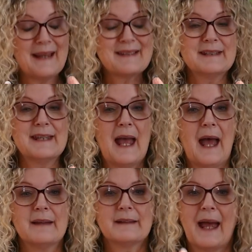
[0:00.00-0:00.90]
Better
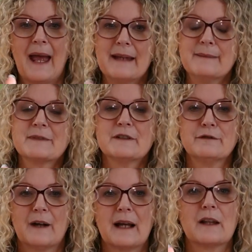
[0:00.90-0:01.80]
yet, aim to
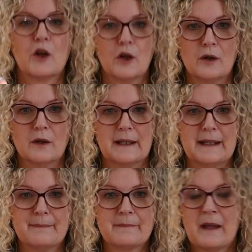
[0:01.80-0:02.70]
file
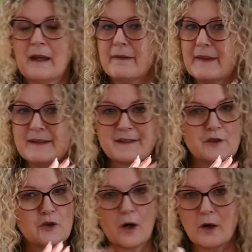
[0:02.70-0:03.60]
early. This
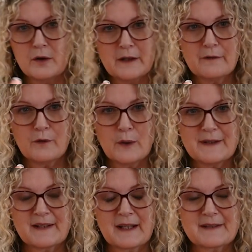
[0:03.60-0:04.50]
not only
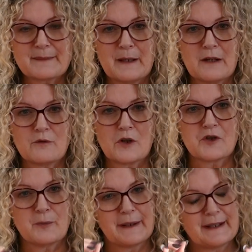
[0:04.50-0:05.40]
avoids a last minute
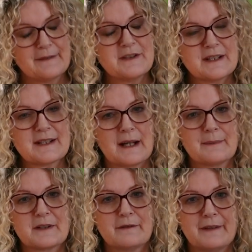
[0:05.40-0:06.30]
rush, but gives you
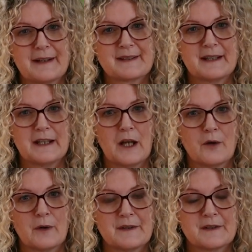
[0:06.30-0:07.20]
time to fix any
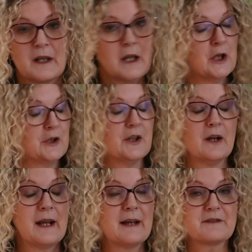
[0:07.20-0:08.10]
errors. You
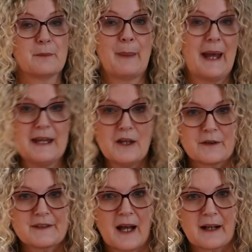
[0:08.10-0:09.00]
don't have to pay
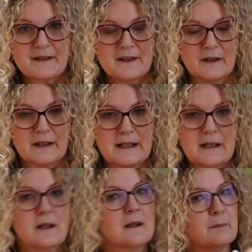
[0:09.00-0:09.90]
your tax
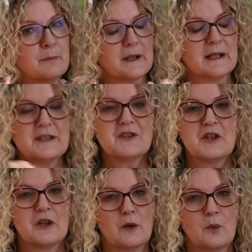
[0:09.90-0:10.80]
early, but at least
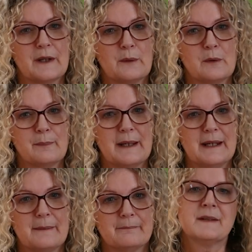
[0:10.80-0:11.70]
you know what it will
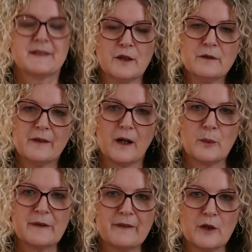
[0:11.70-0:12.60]
be. So far
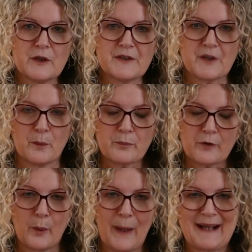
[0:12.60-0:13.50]
we focused on
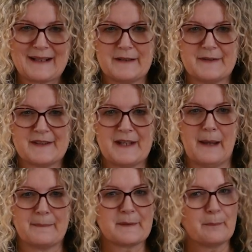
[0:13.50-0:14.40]
proactive
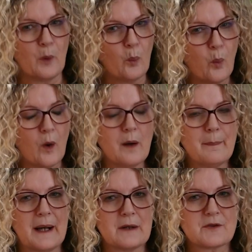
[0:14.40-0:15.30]
steps, but what
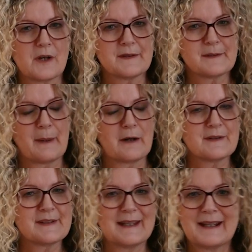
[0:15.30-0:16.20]
about
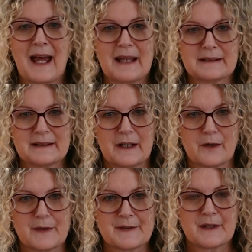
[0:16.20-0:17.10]
transparency and handling
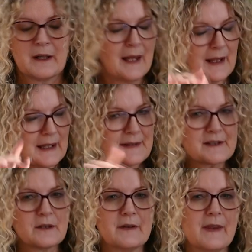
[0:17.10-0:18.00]
errors? Let's
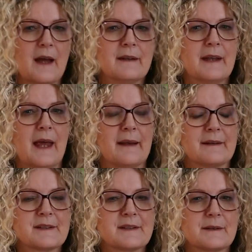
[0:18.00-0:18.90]
cover that
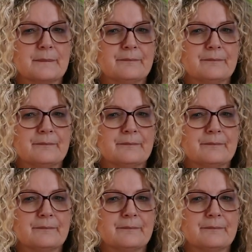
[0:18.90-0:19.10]
next.